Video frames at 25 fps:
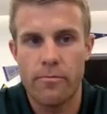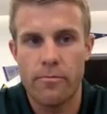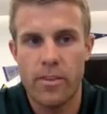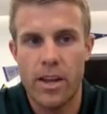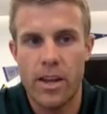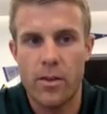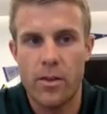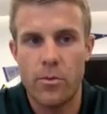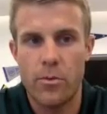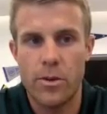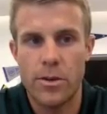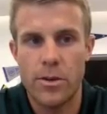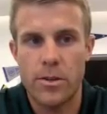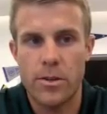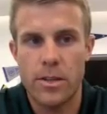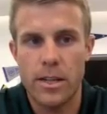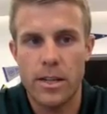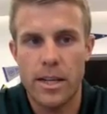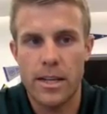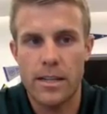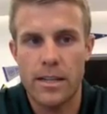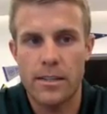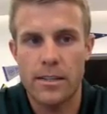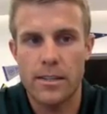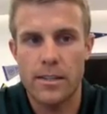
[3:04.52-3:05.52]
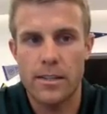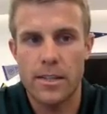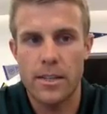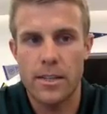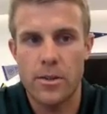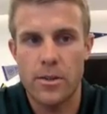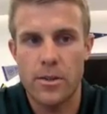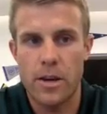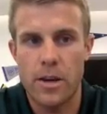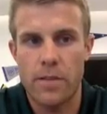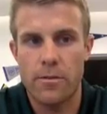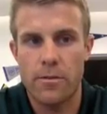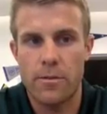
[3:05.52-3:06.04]
And when you click on delete,
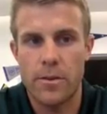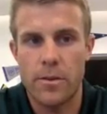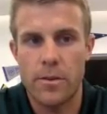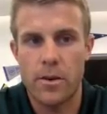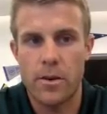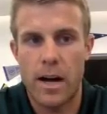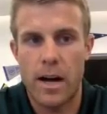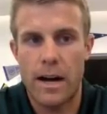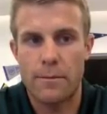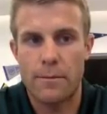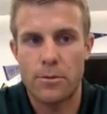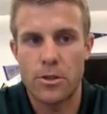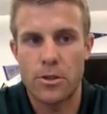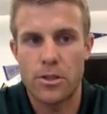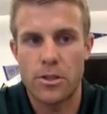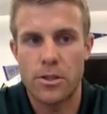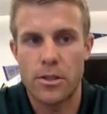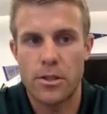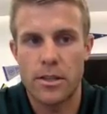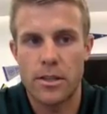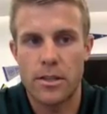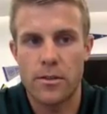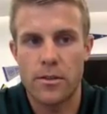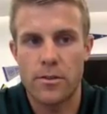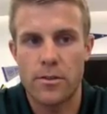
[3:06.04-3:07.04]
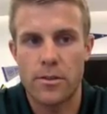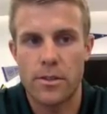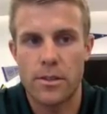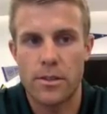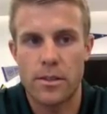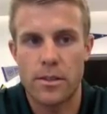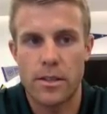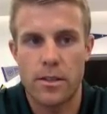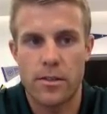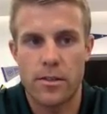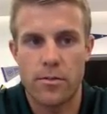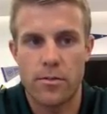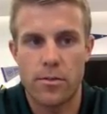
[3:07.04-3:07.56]
you have a few options. You can either
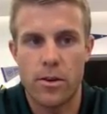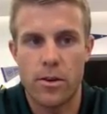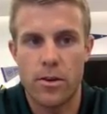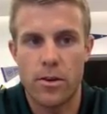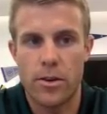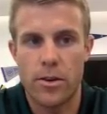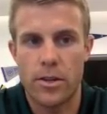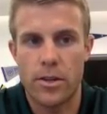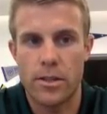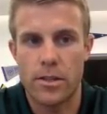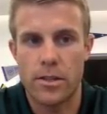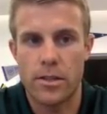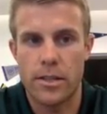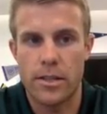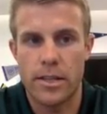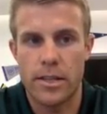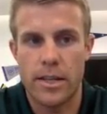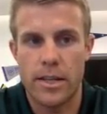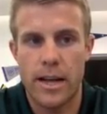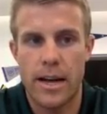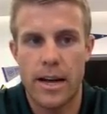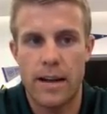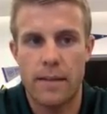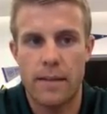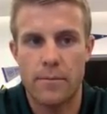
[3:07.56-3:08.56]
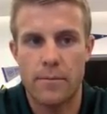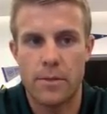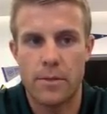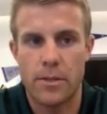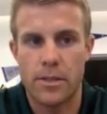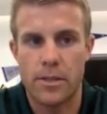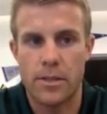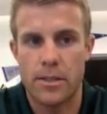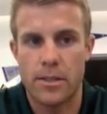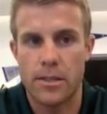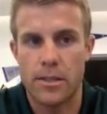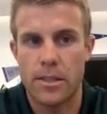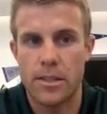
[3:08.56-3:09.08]
delete the row, you can delete columns, you
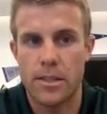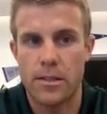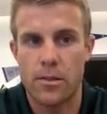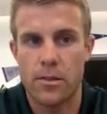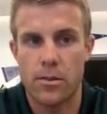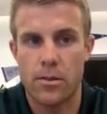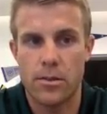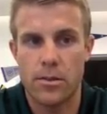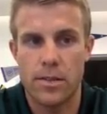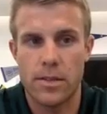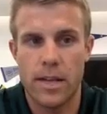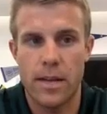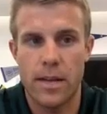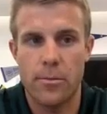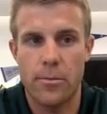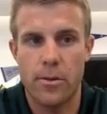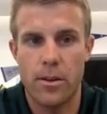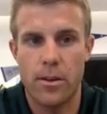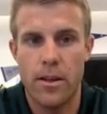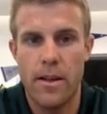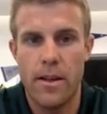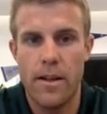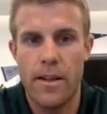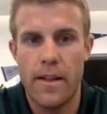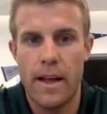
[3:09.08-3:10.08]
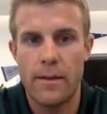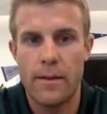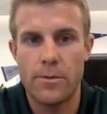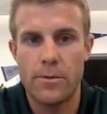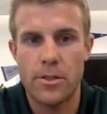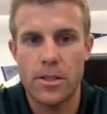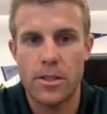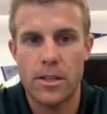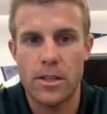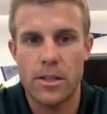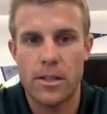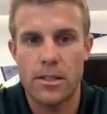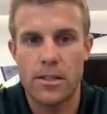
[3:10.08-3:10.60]
can delete the whole table. I'm
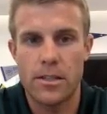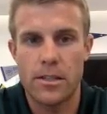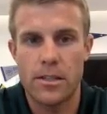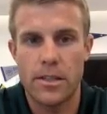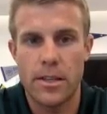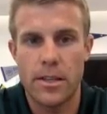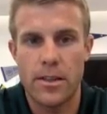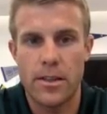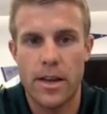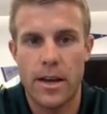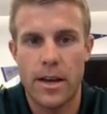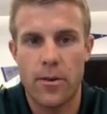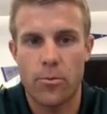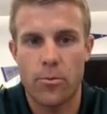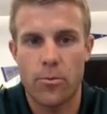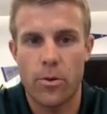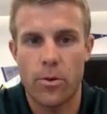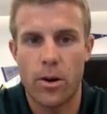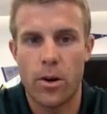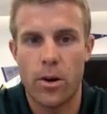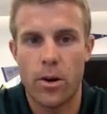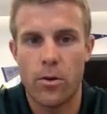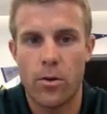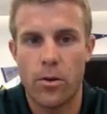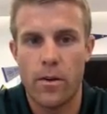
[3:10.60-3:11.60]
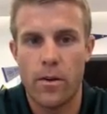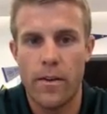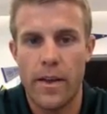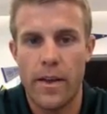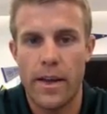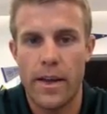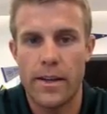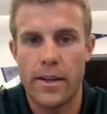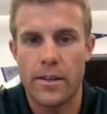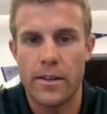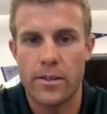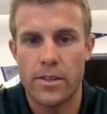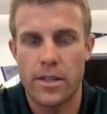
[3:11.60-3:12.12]
just going to delete that row,
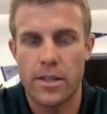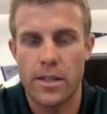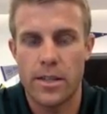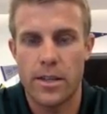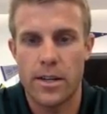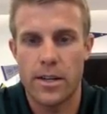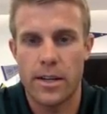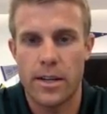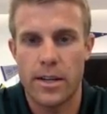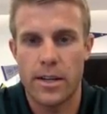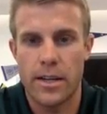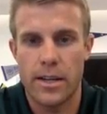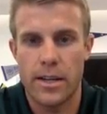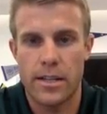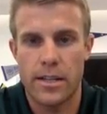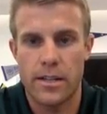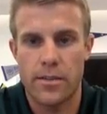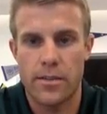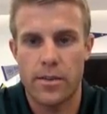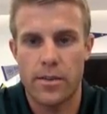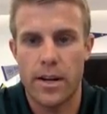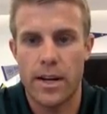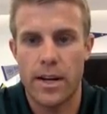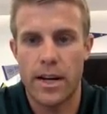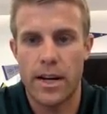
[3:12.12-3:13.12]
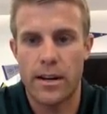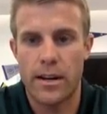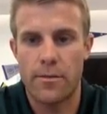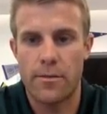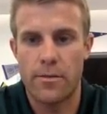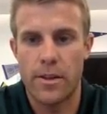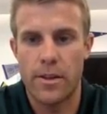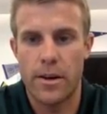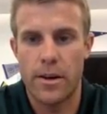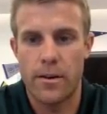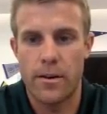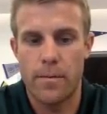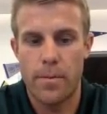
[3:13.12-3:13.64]
and you'll see that it kicks it right out of
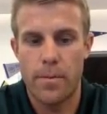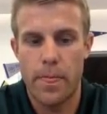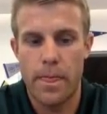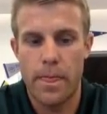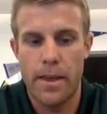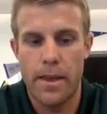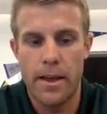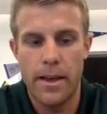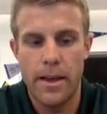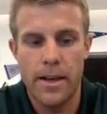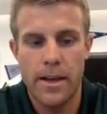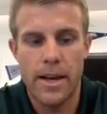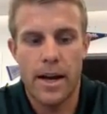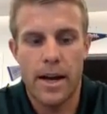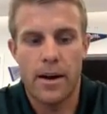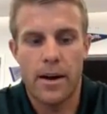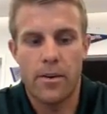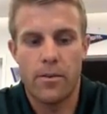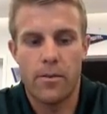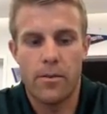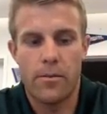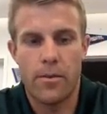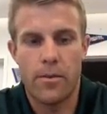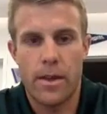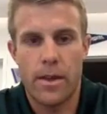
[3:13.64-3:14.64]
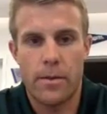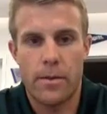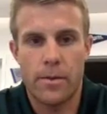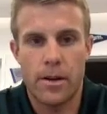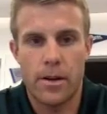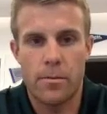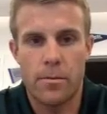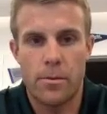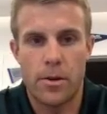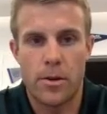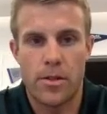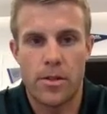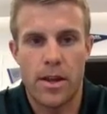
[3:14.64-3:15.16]
there. Now, I'm going
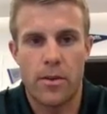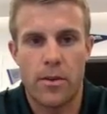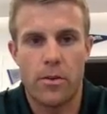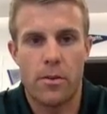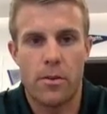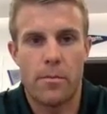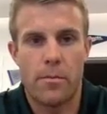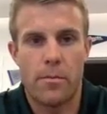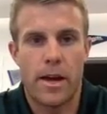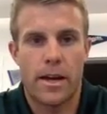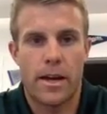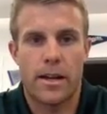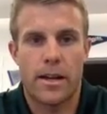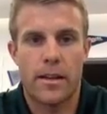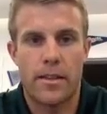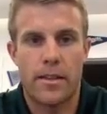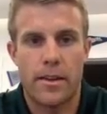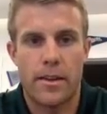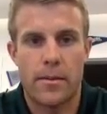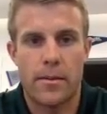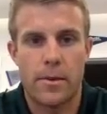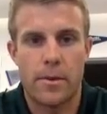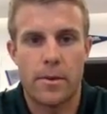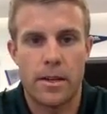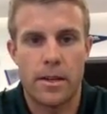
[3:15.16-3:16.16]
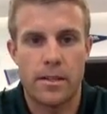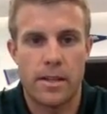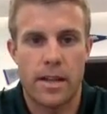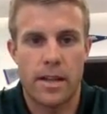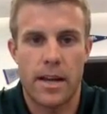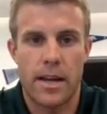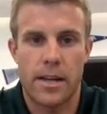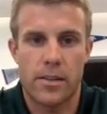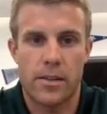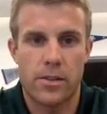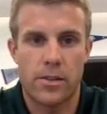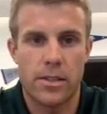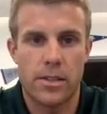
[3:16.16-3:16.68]
to put that one back in there because I
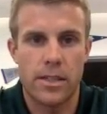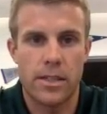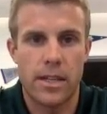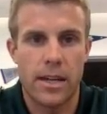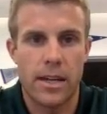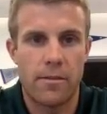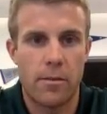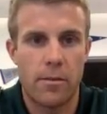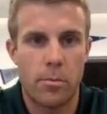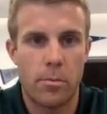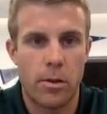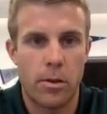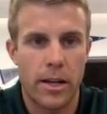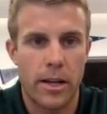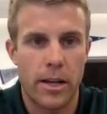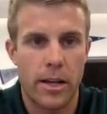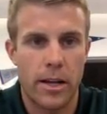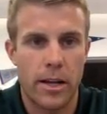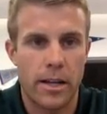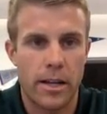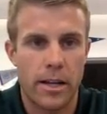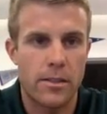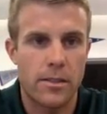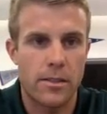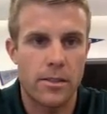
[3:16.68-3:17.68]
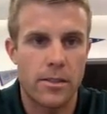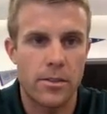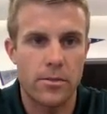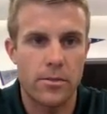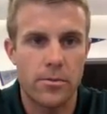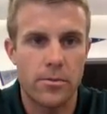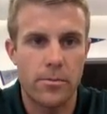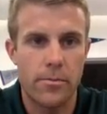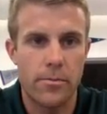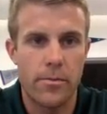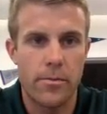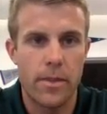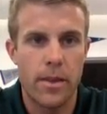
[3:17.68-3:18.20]
actually did have a plant 2.
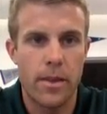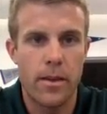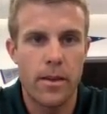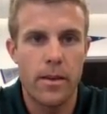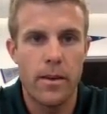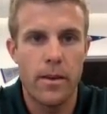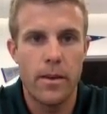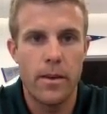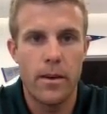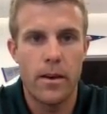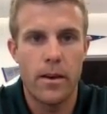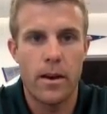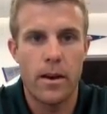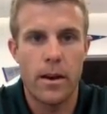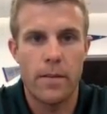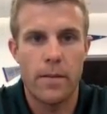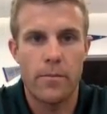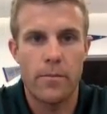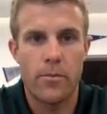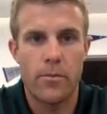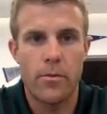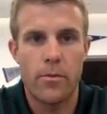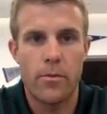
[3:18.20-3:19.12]
All right,